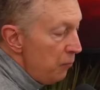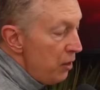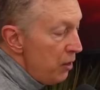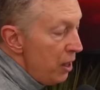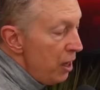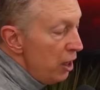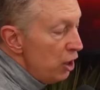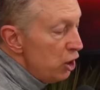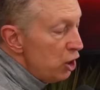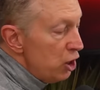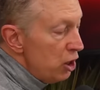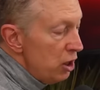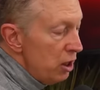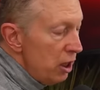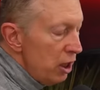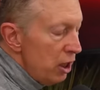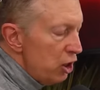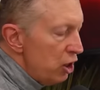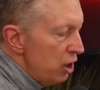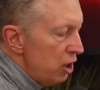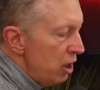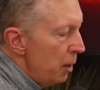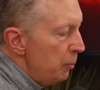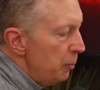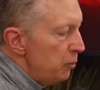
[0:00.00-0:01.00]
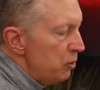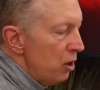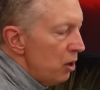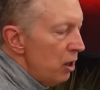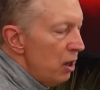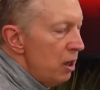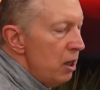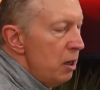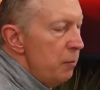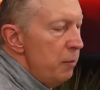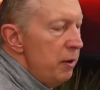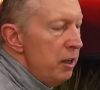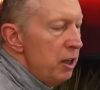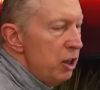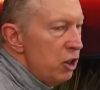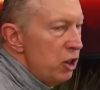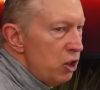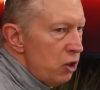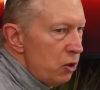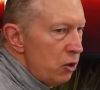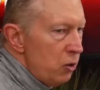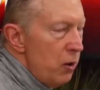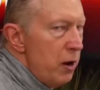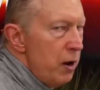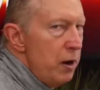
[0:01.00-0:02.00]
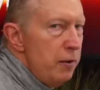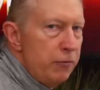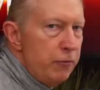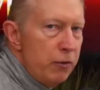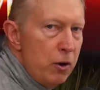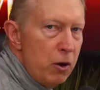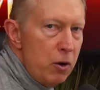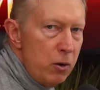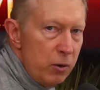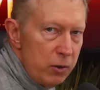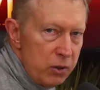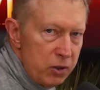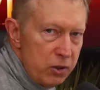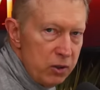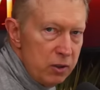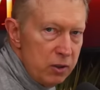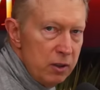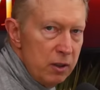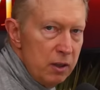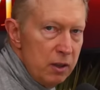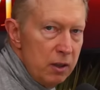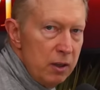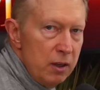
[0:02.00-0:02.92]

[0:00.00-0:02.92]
The ships are going to be destroyed, folks.